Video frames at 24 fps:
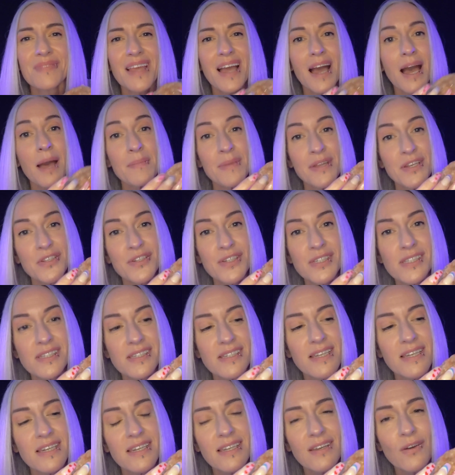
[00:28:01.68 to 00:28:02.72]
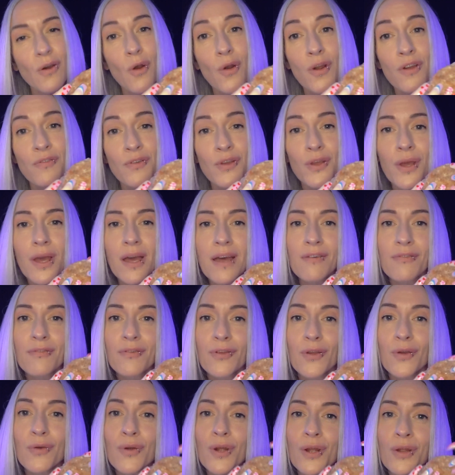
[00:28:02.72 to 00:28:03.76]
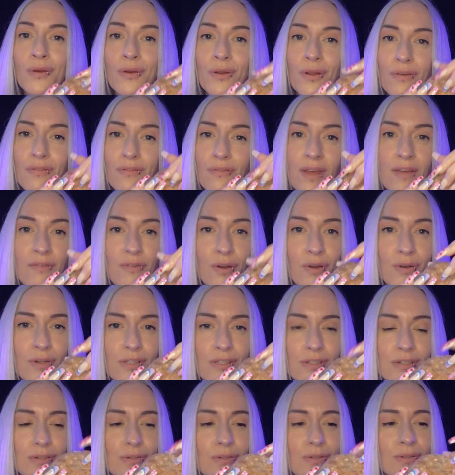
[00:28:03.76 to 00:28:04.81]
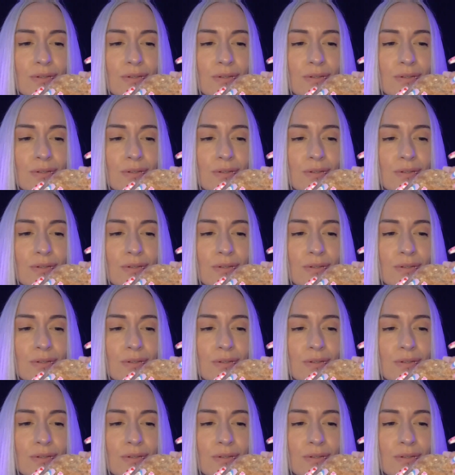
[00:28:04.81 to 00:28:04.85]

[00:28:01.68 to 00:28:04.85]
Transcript: I'm interested. Or if you have your own favourite crystal,